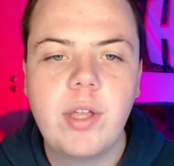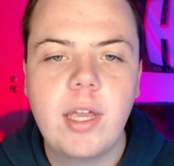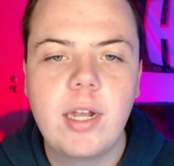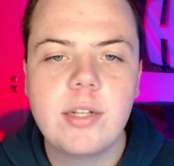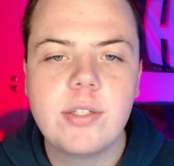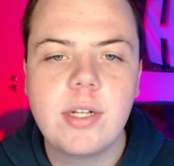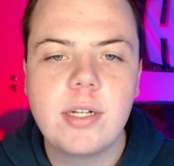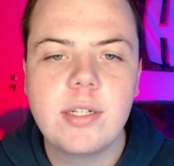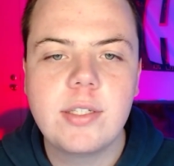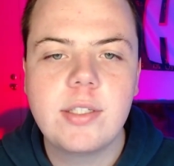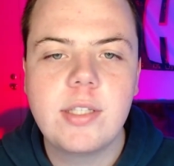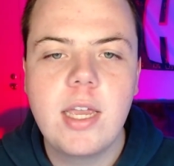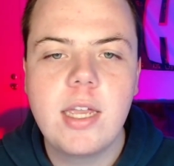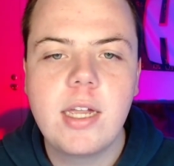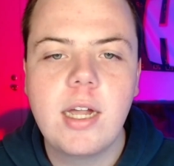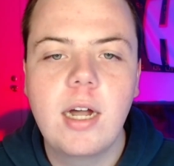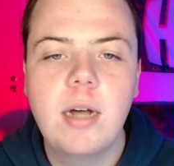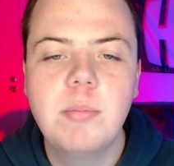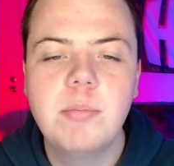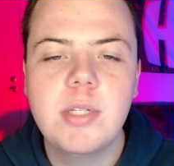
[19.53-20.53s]
Kennesaw
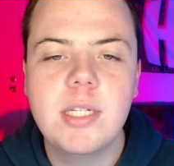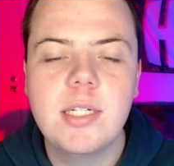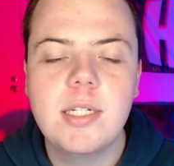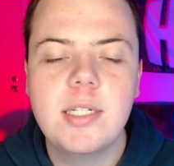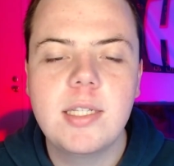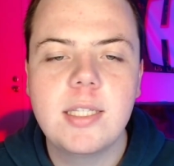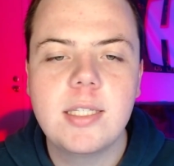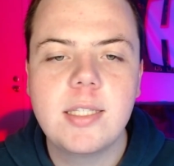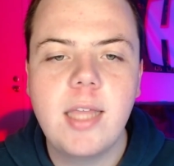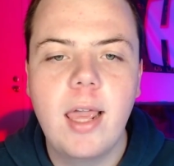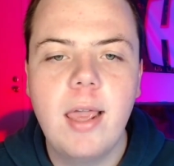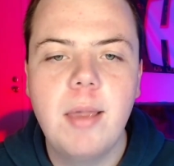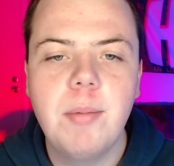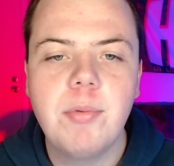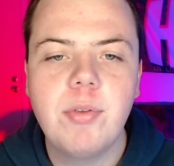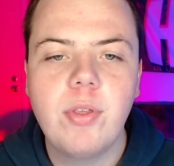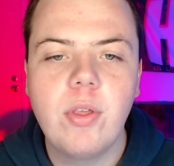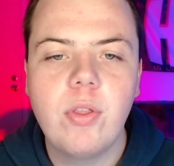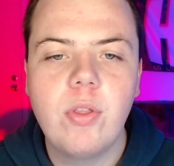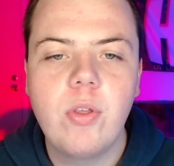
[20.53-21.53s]
State comes into this game
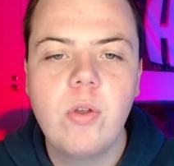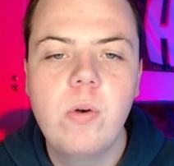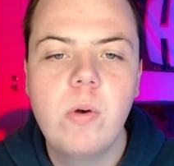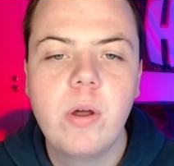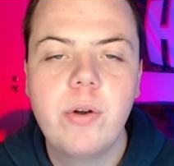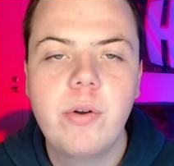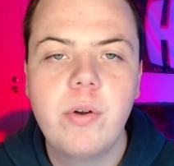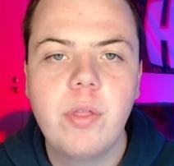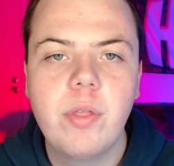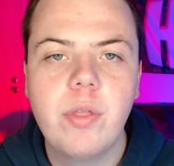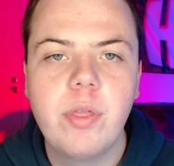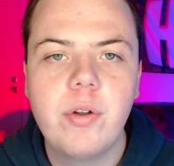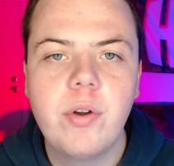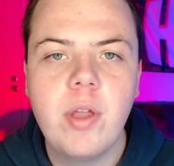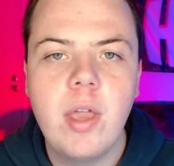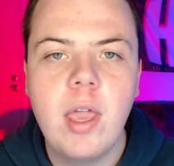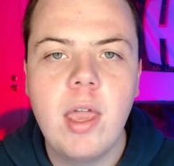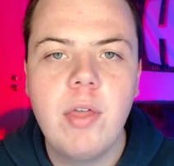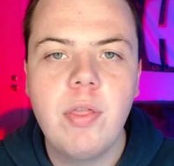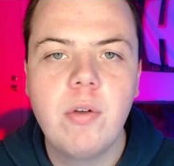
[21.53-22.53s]
as the
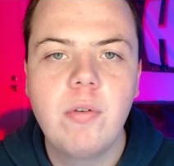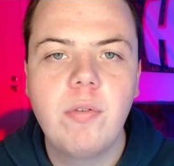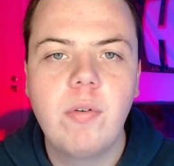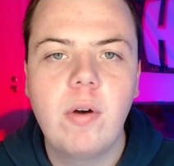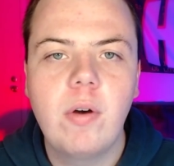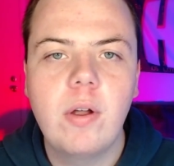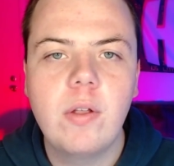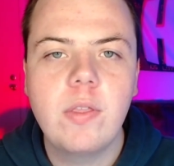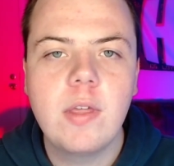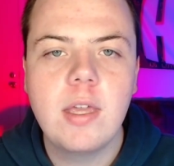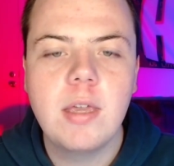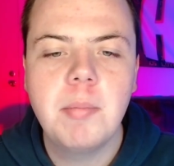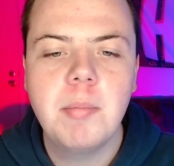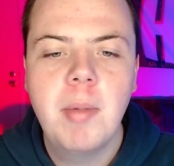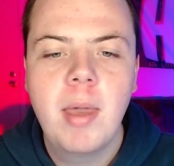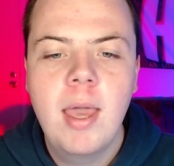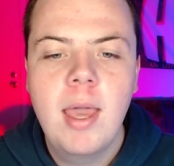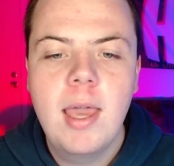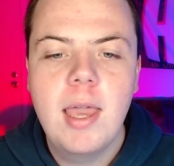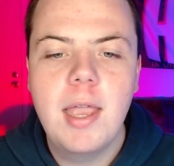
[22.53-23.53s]
238th overall
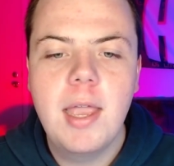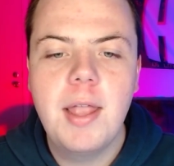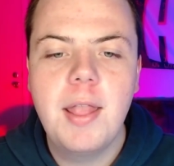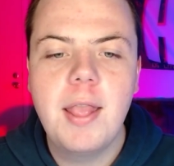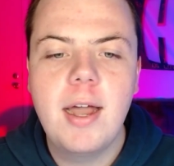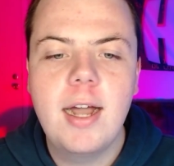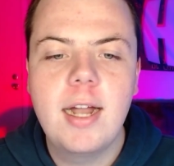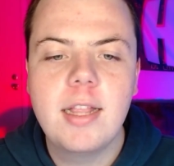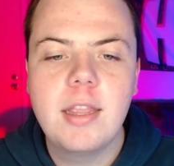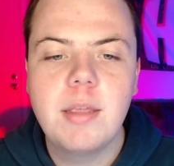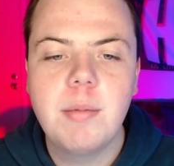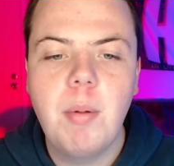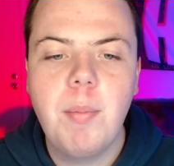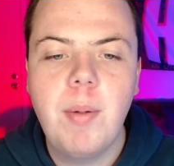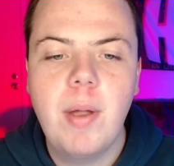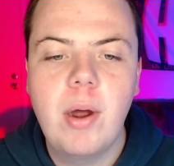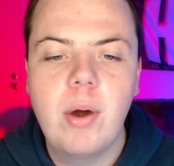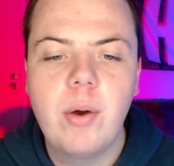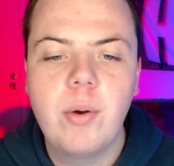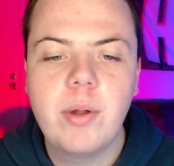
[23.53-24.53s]
team in the Hot Tip Bets
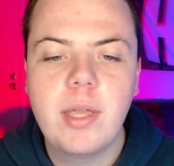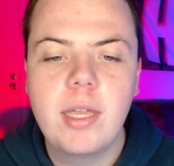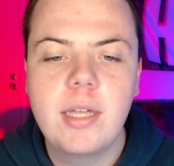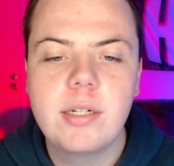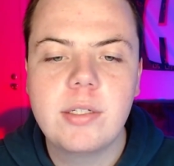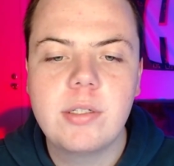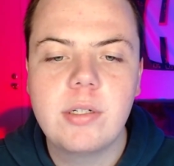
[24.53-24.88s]
Power Ranking.